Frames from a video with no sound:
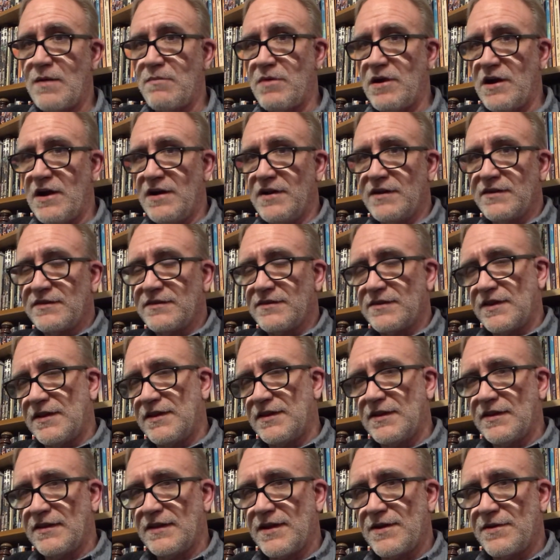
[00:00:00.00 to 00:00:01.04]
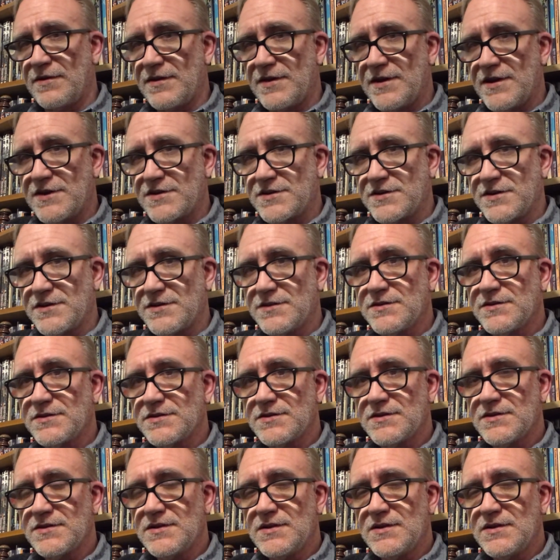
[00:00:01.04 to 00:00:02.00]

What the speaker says: box in the later editions.